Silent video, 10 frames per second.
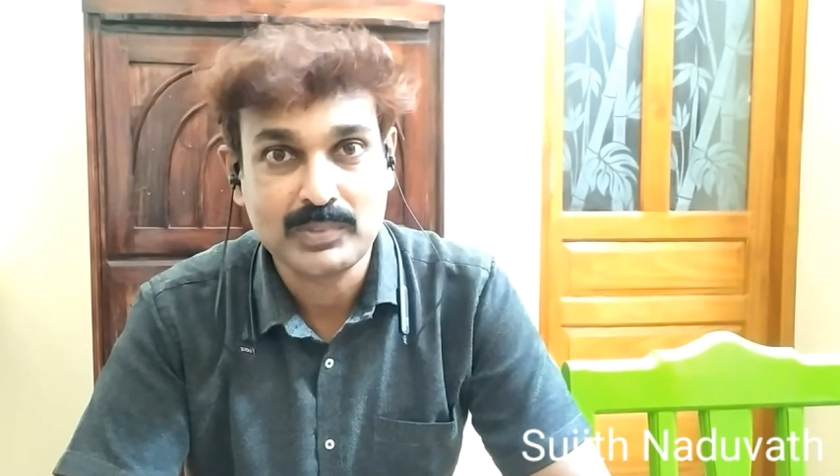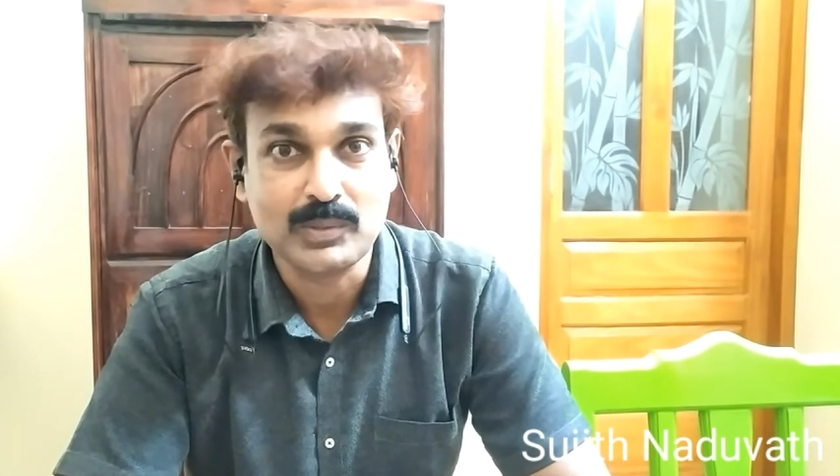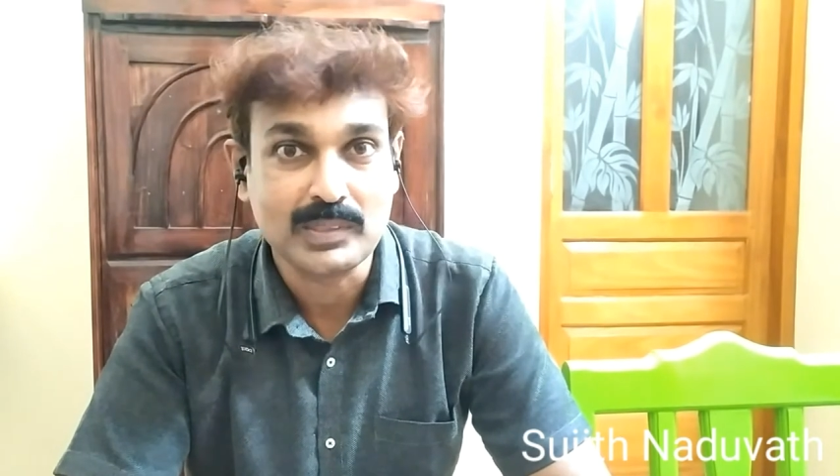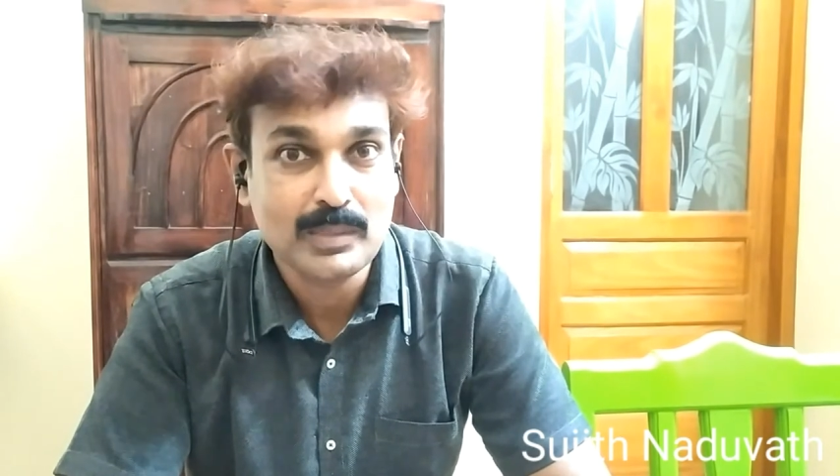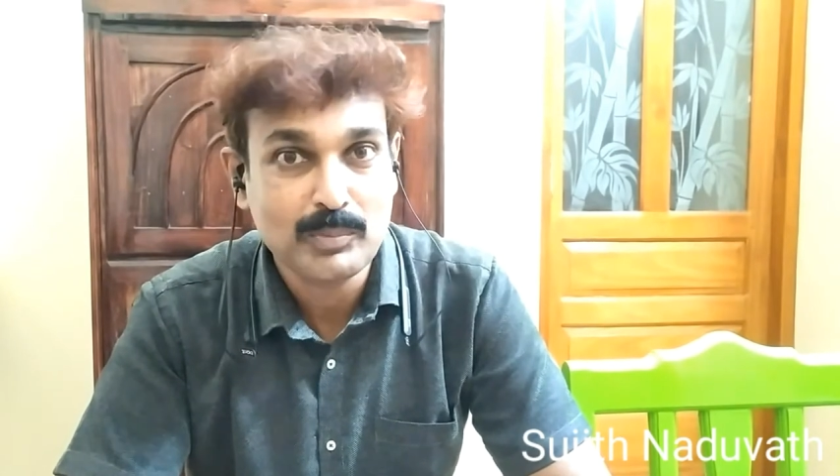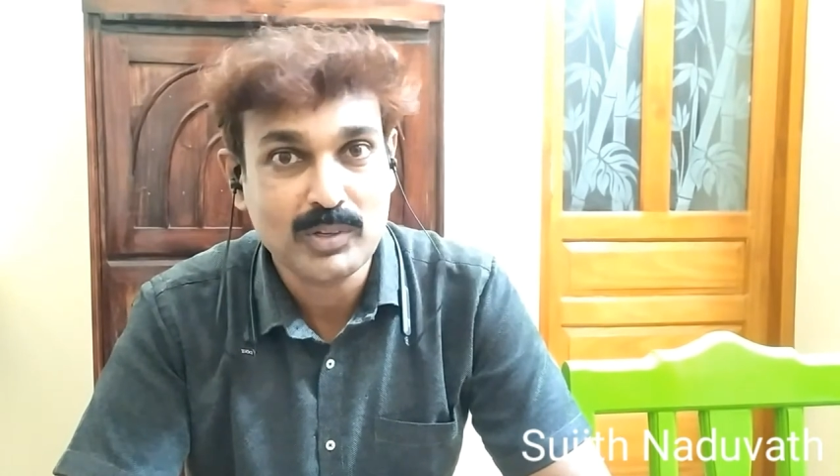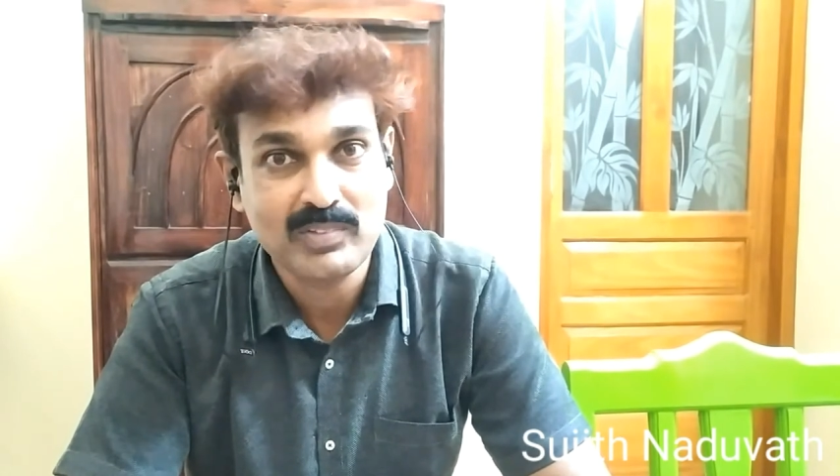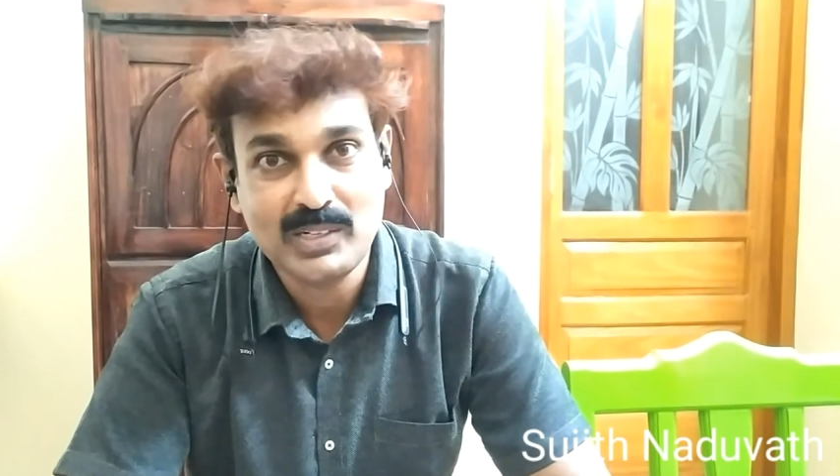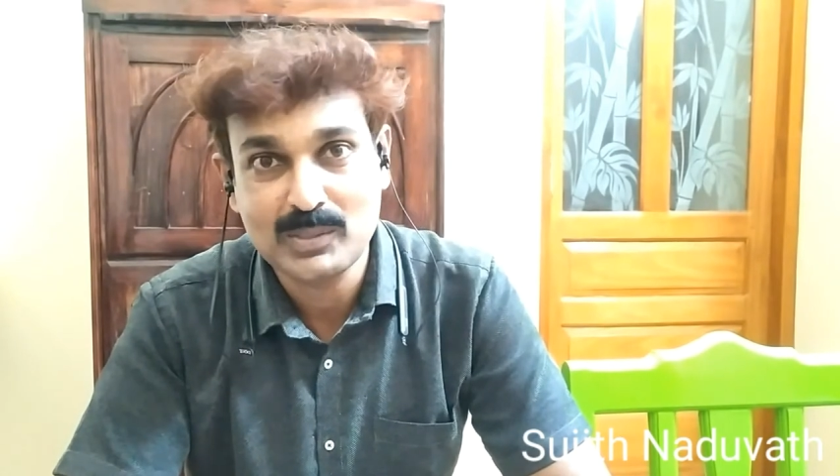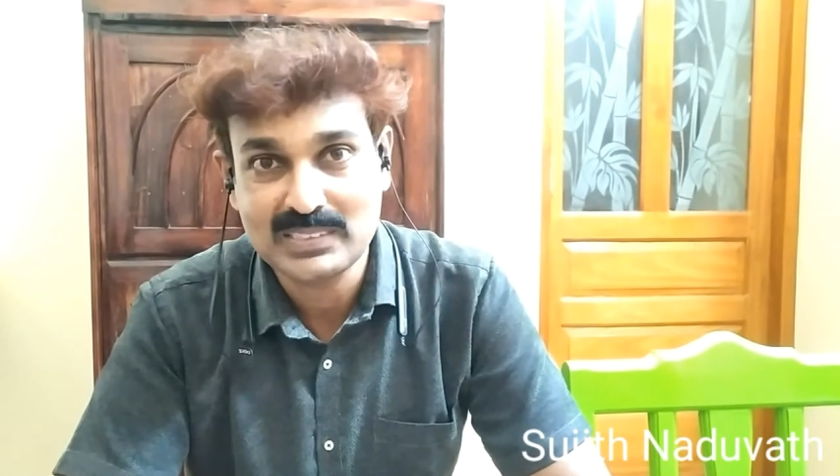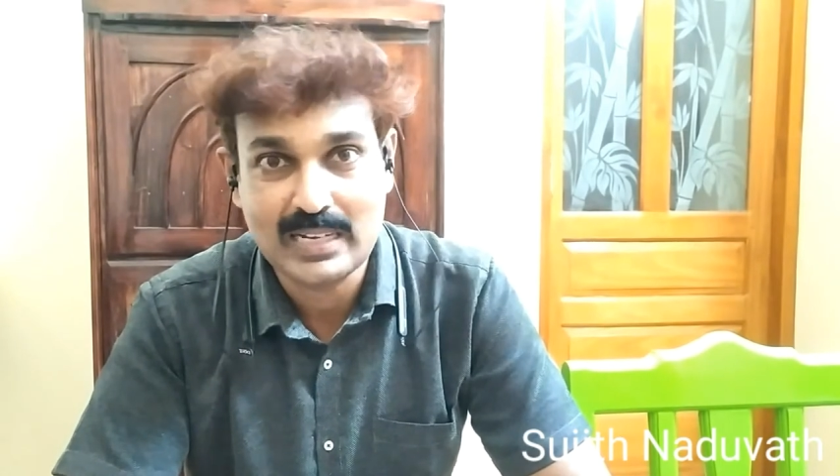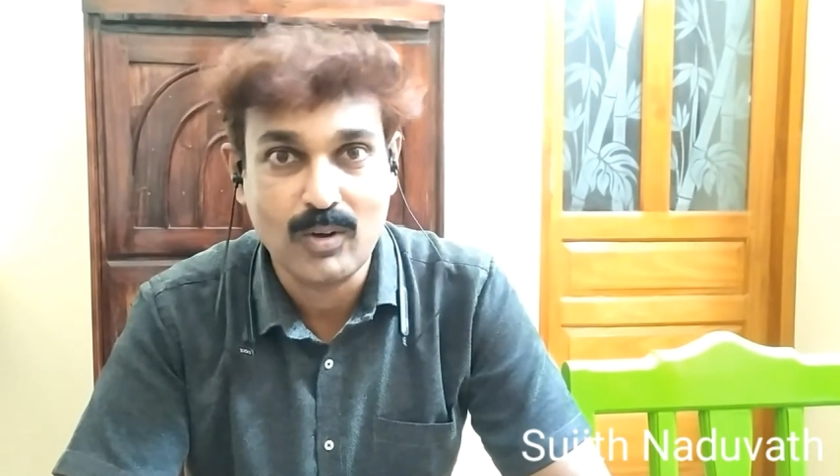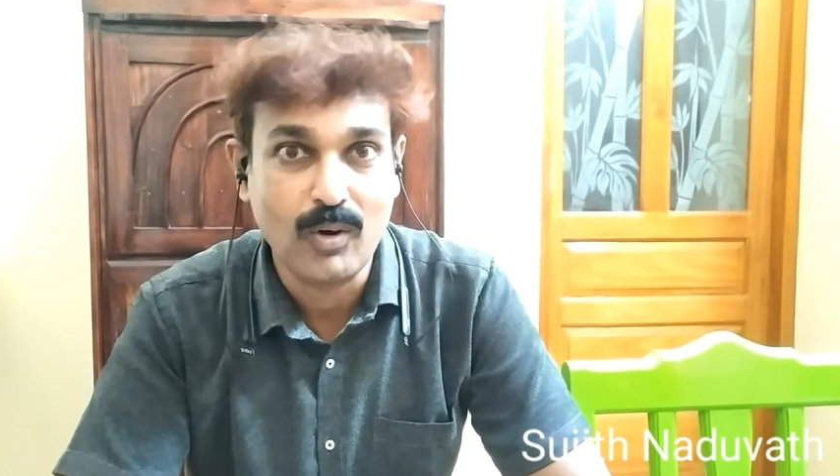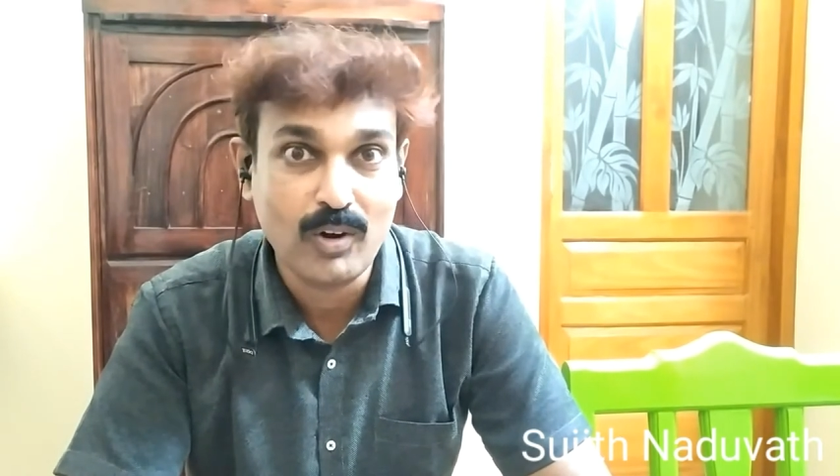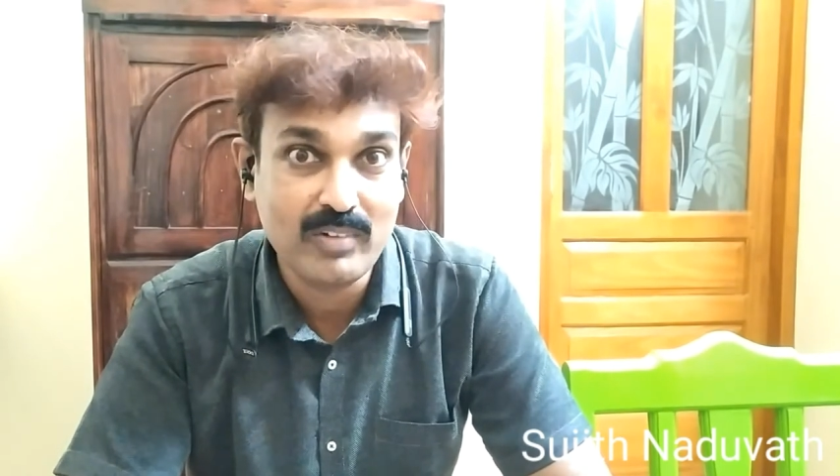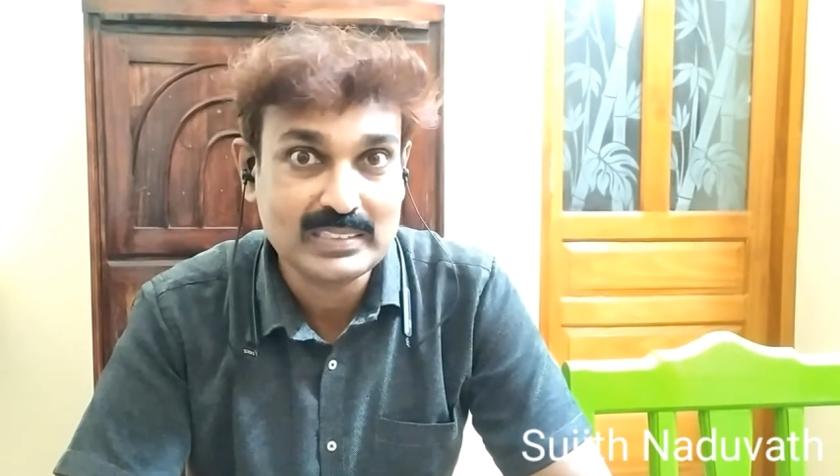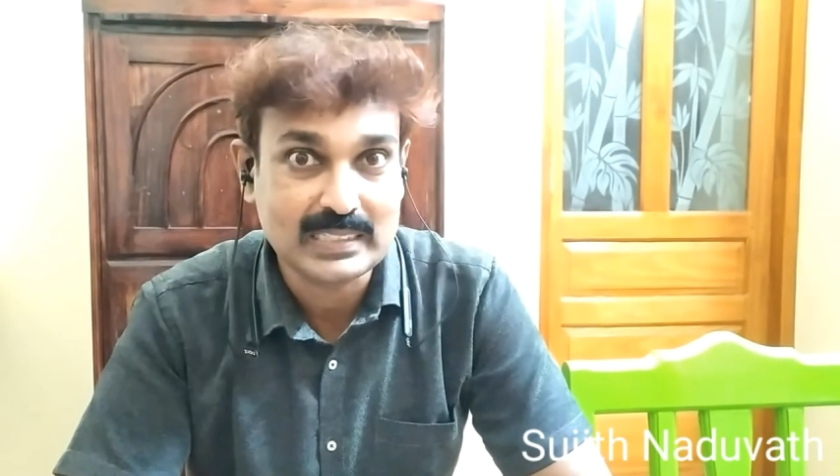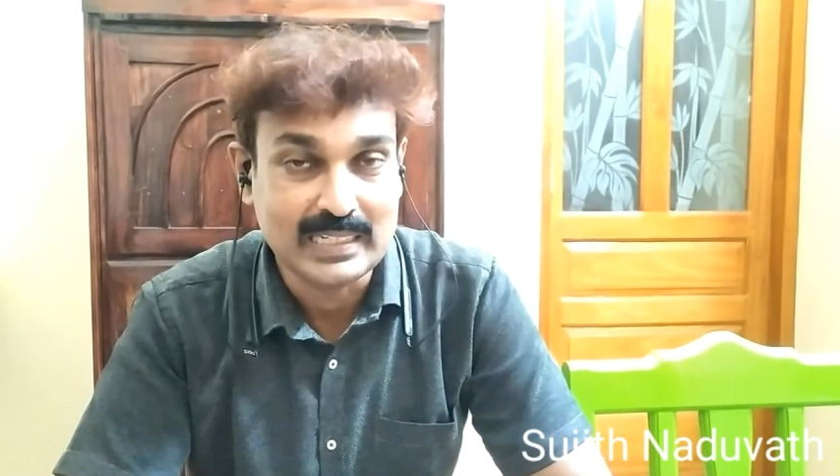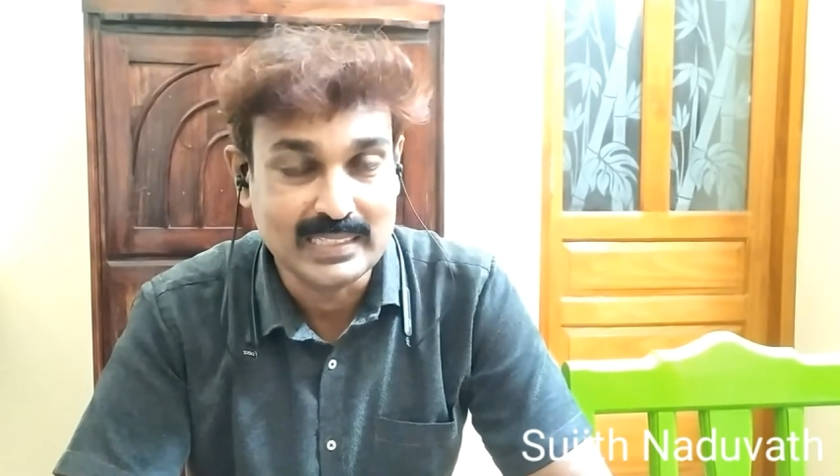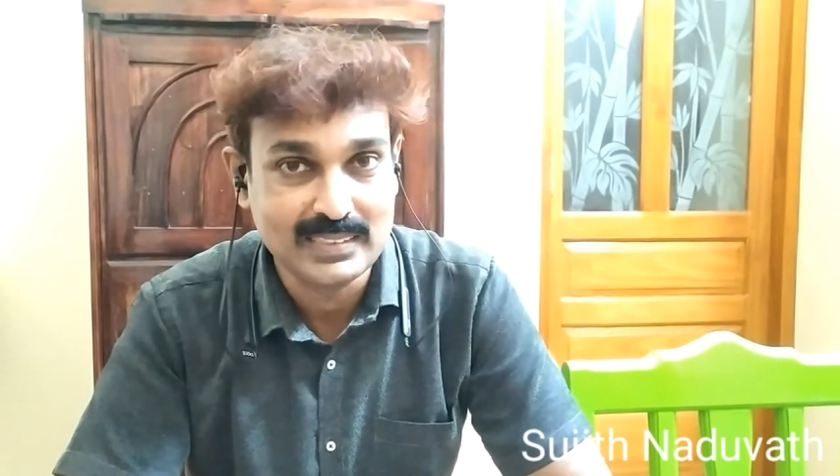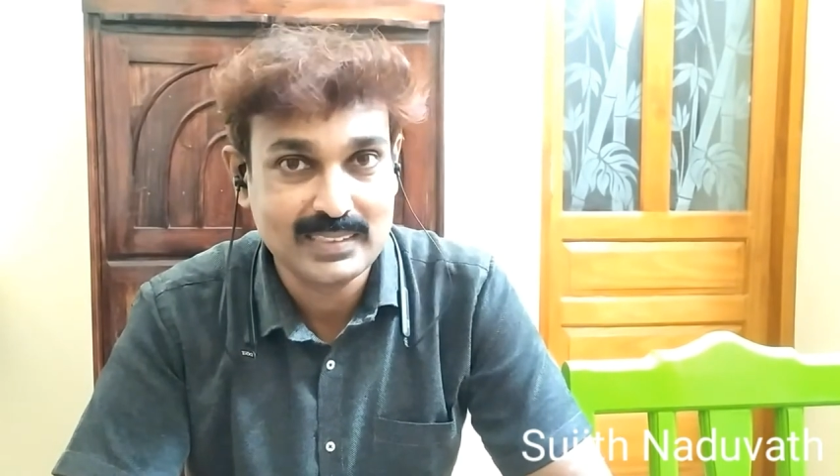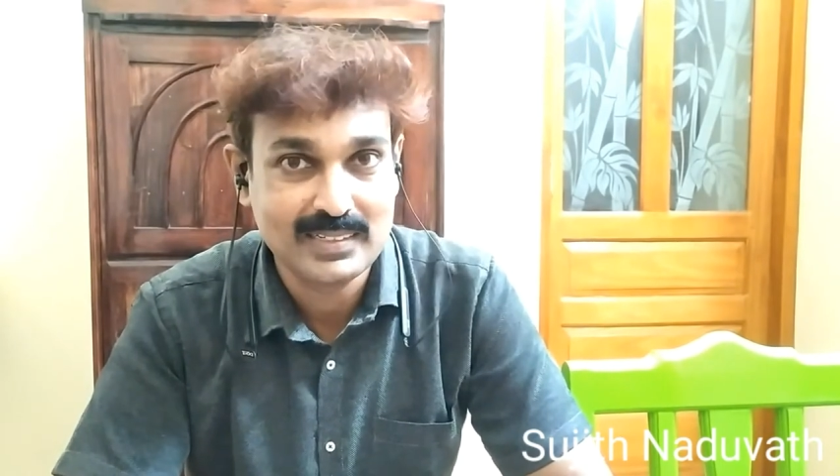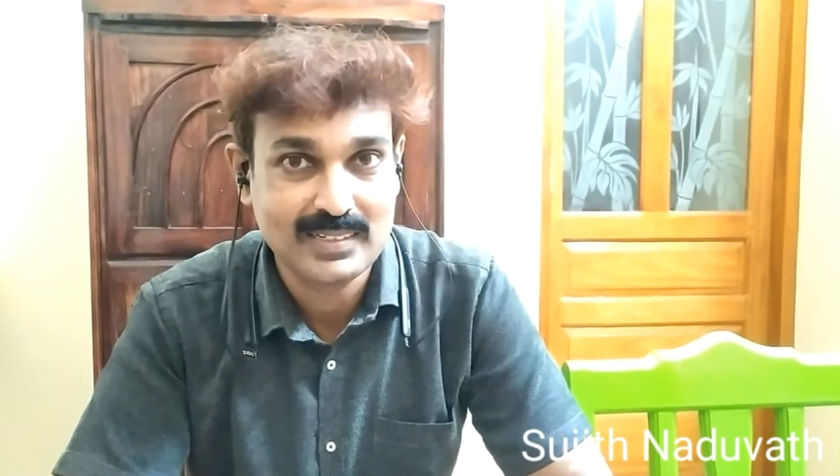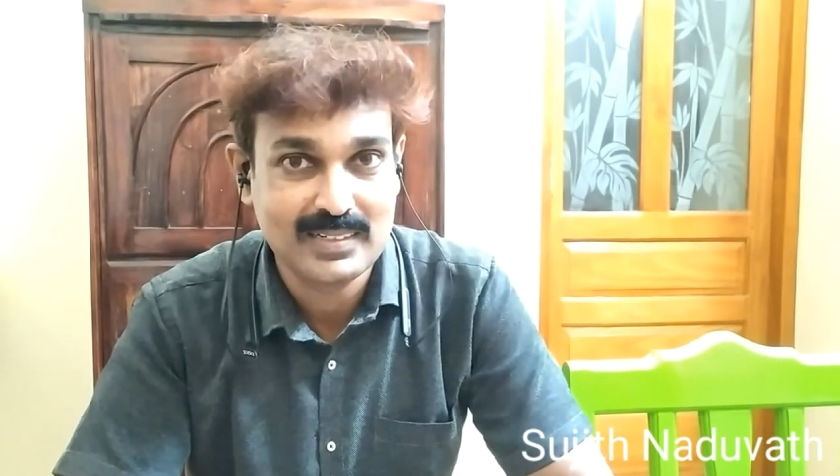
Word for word: to keep your windowsill always clean.